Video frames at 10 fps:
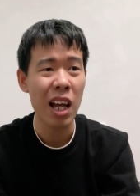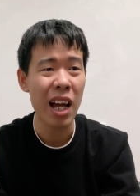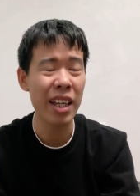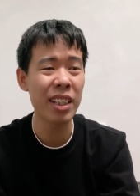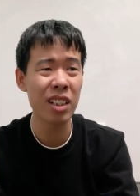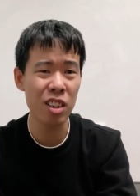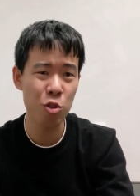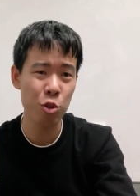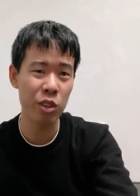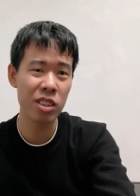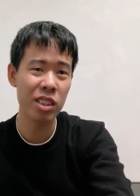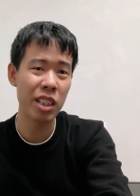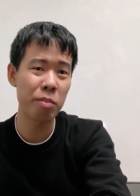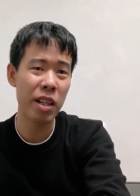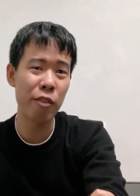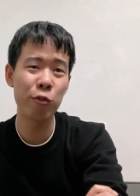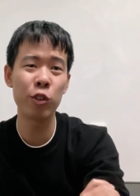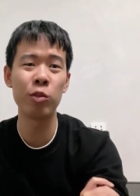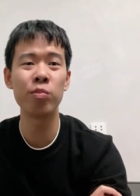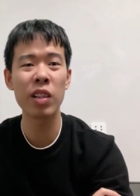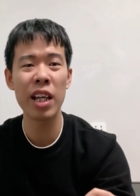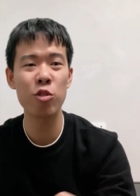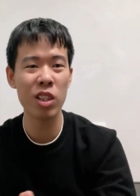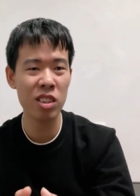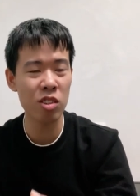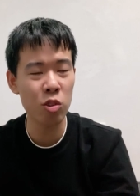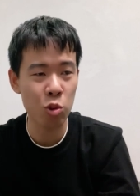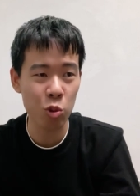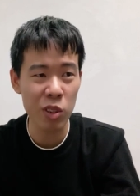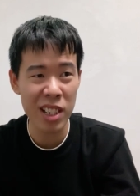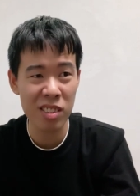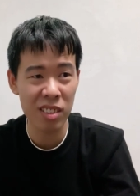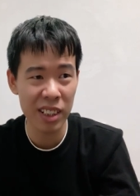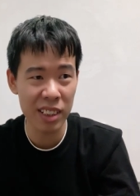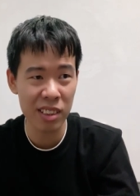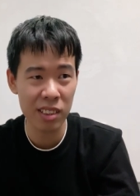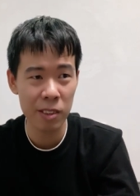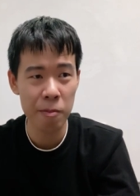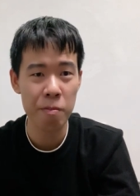I can control it in my phone. I just do as this.